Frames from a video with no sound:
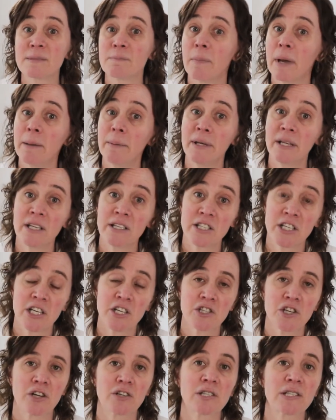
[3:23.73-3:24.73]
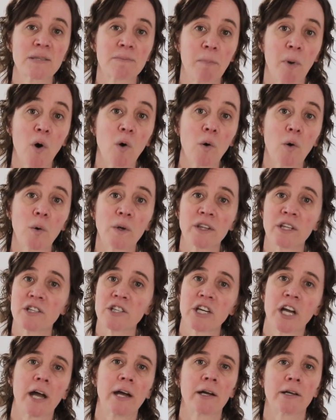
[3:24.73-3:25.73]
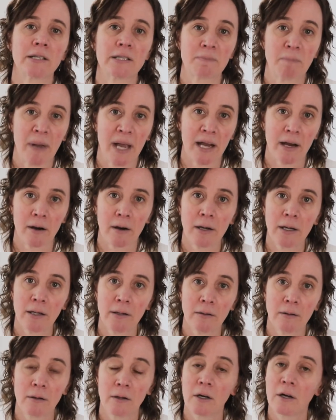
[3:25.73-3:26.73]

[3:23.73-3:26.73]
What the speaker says: maybe the teacher spoke with the child's parent